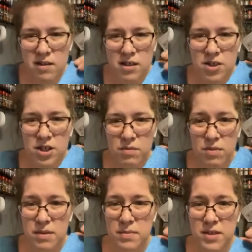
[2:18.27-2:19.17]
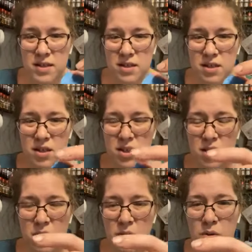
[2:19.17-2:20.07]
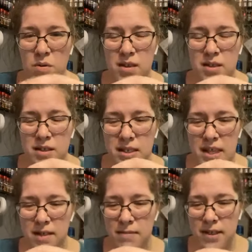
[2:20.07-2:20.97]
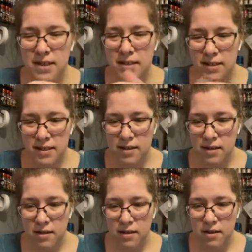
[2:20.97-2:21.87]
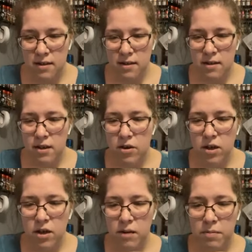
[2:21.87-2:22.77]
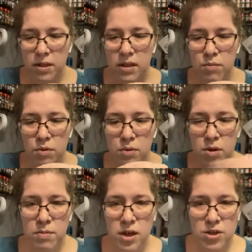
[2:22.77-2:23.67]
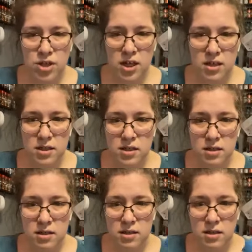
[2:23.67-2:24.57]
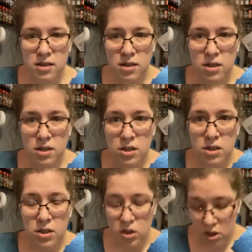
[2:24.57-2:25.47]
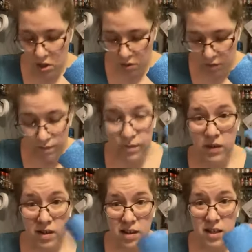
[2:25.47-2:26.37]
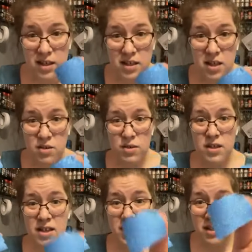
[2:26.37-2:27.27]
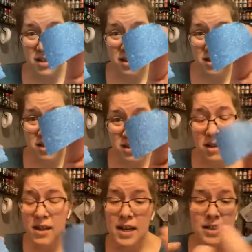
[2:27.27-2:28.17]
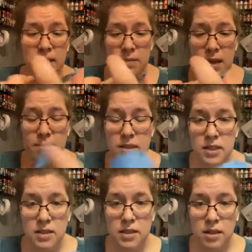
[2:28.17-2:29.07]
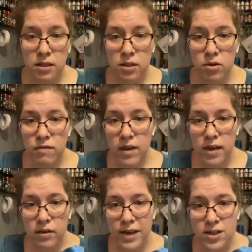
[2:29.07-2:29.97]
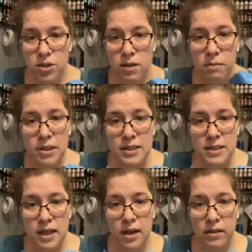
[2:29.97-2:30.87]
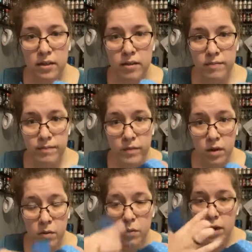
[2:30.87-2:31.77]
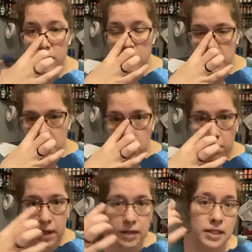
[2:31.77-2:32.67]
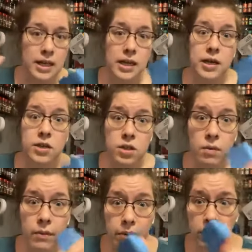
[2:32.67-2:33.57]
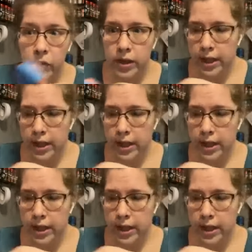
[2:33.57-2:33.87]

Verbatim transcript: this shit rips so damn easy that you're gonna completely ruin your project. So instead of using this, and sometimes this, the glittered vinyl actually bleeds color when it's under epoxy. So we want to avoid